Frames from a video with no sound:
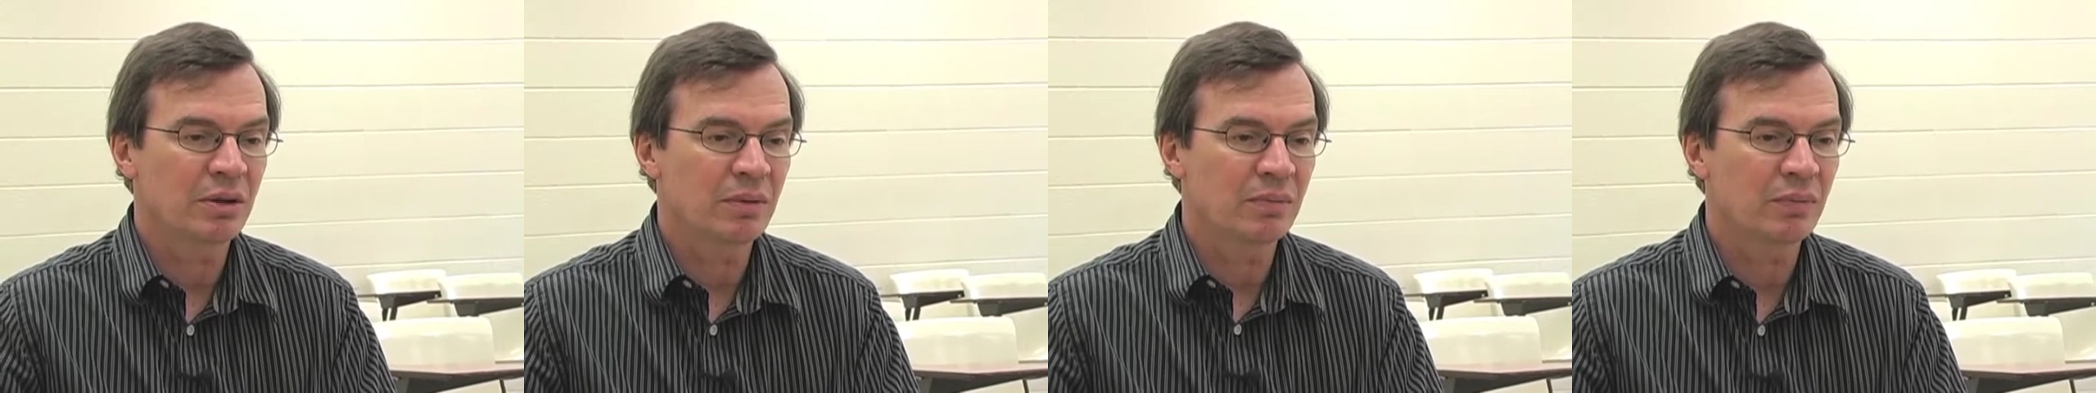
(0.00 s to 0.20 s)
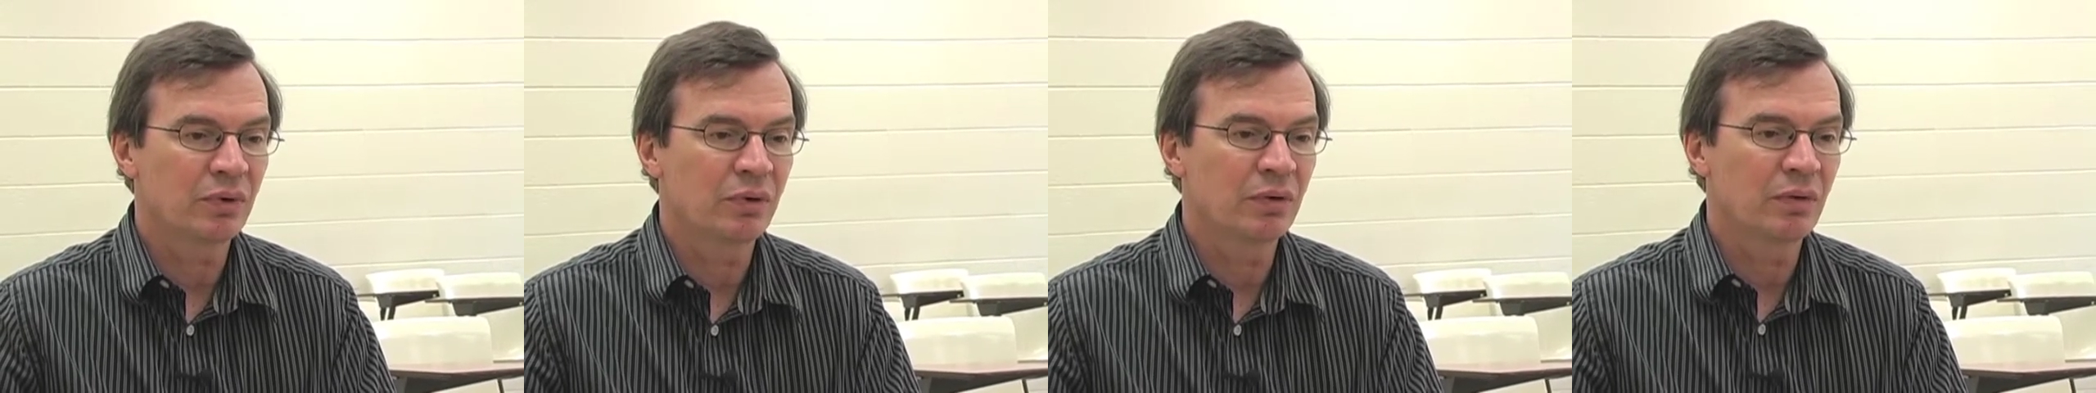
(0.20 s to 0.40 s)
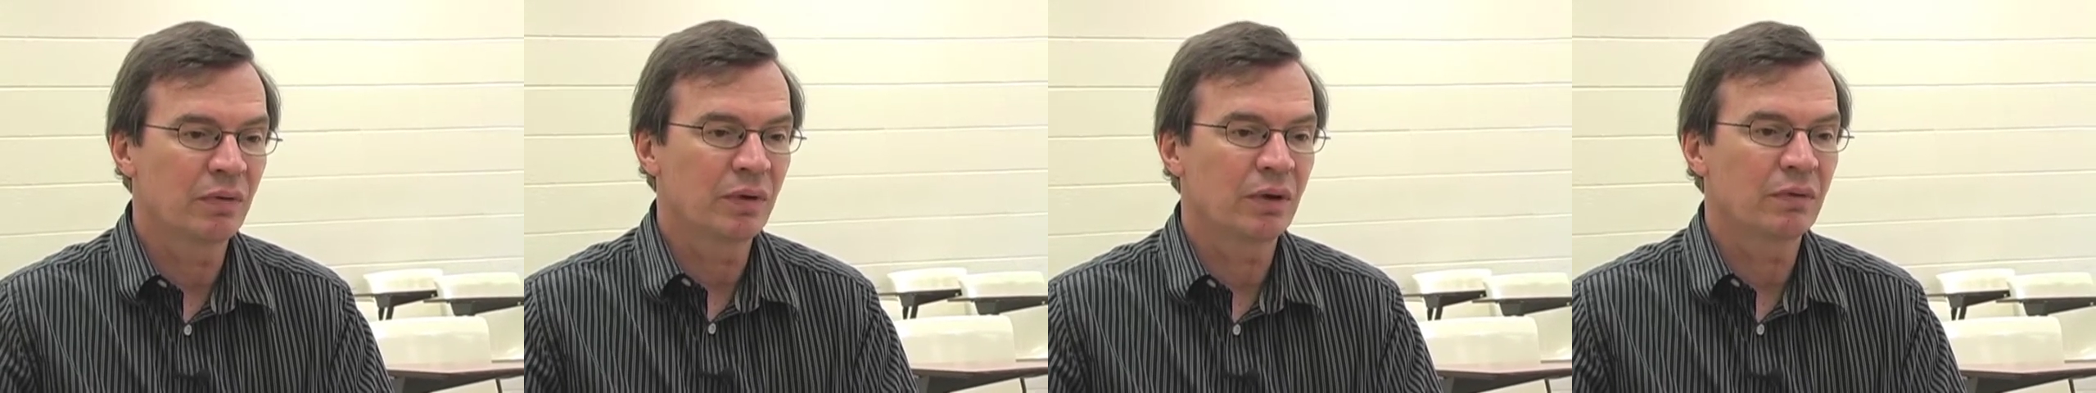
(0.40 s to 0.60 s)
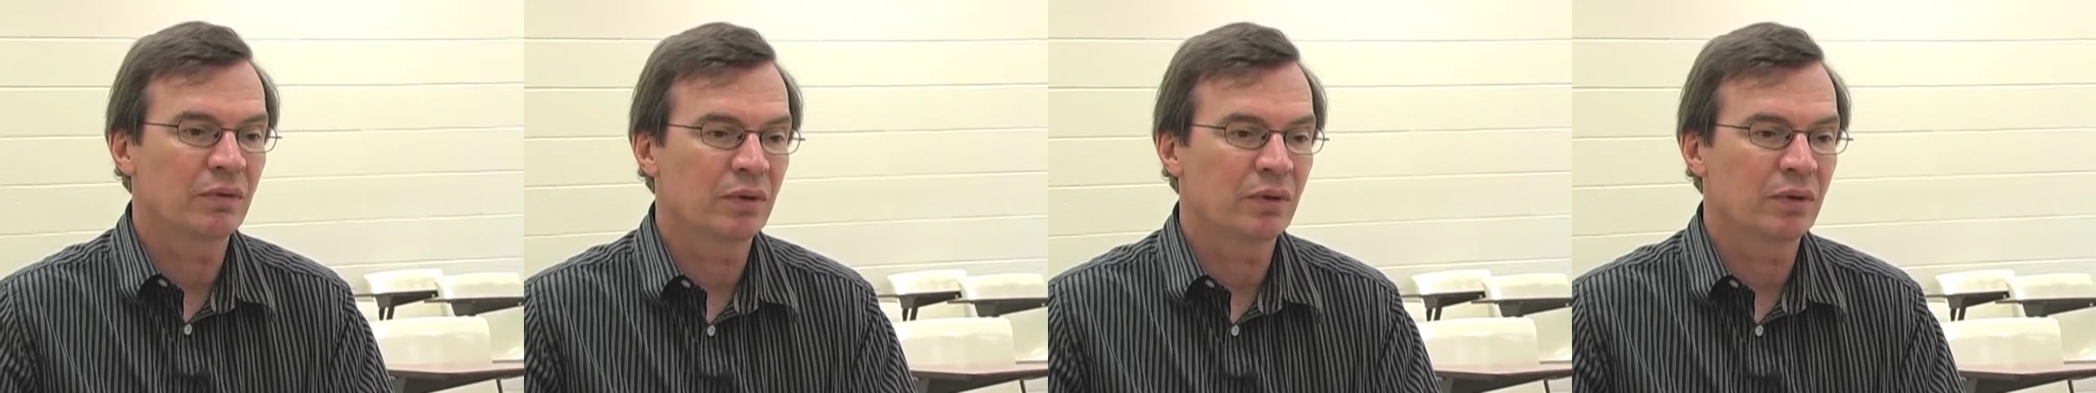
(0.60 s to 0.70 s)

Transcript: improve their